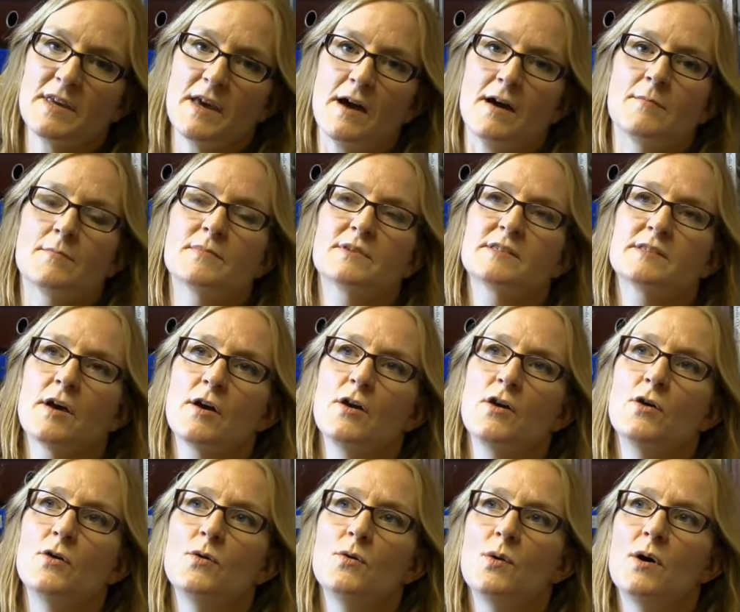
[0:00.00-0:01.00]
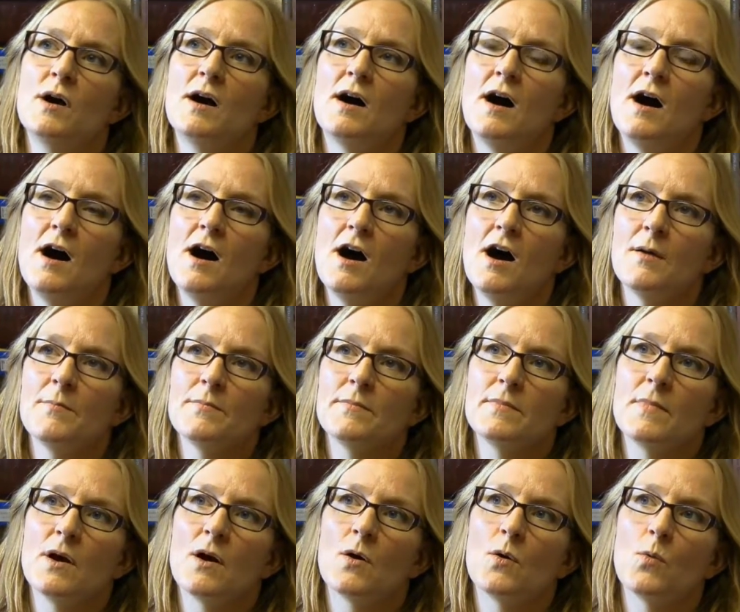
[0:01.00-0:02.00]
yeah. So
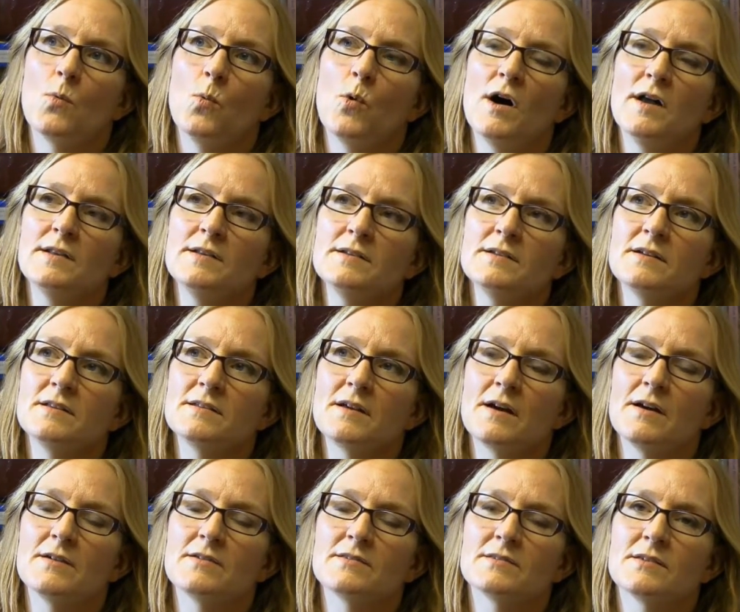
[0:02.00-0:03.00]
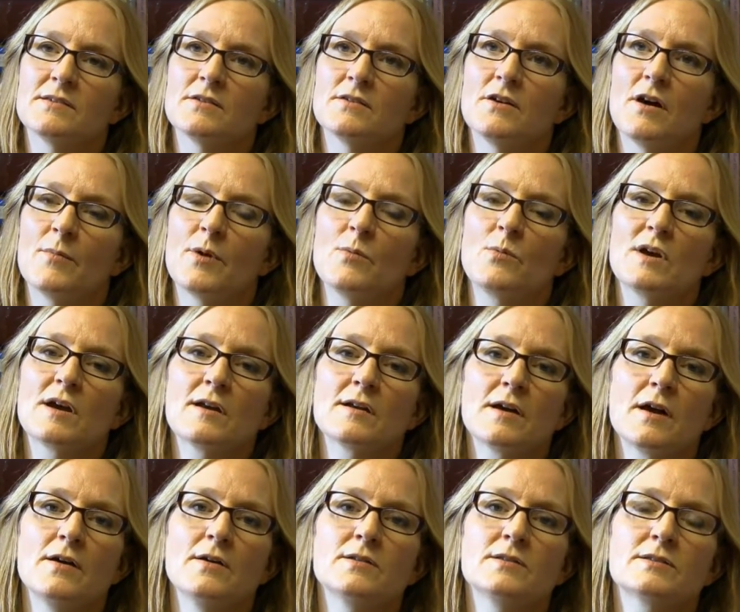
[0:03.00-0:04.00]
one can go to, I mean, we can
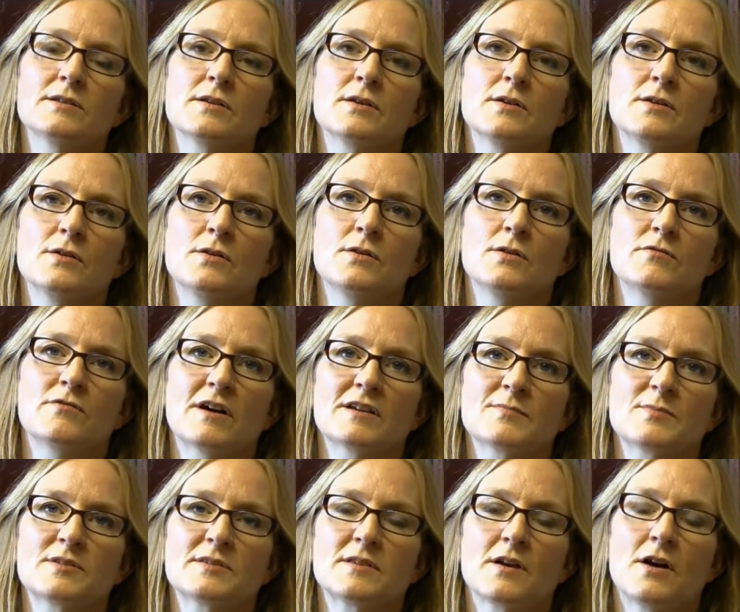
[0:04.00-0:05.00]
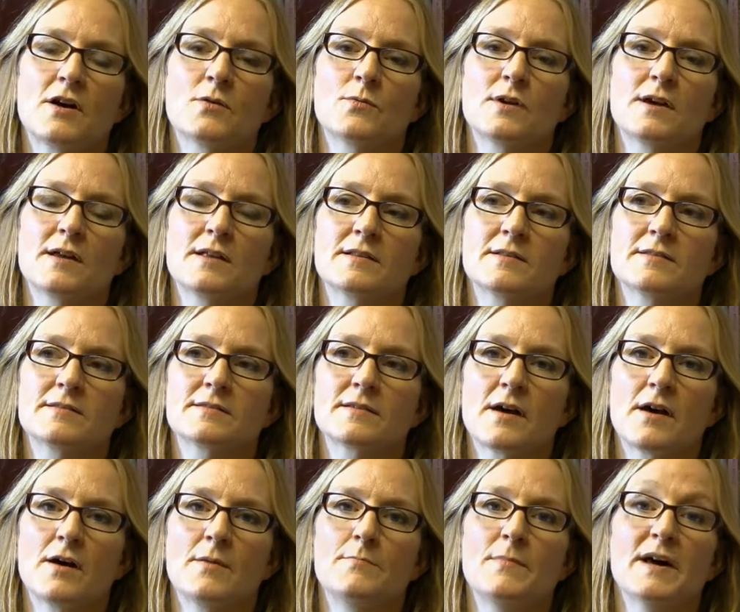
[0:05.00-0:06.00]
go to Erasmus Darwin's
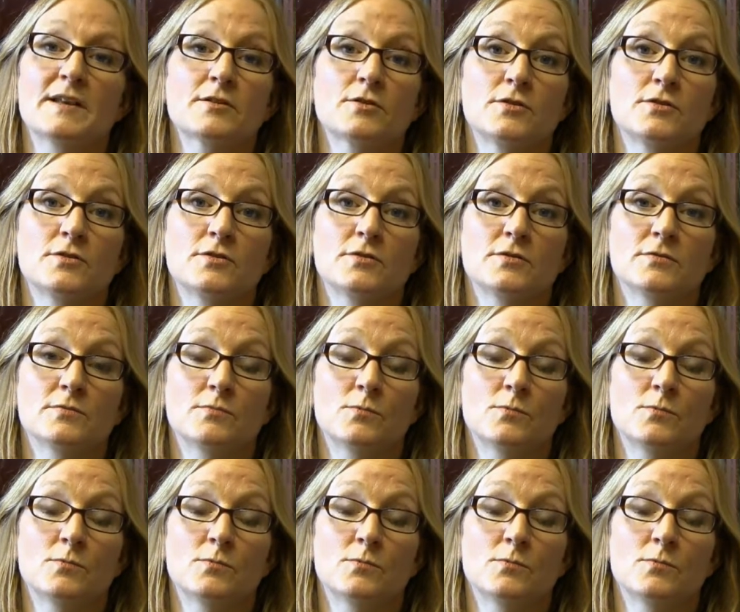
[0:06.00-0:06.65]
medical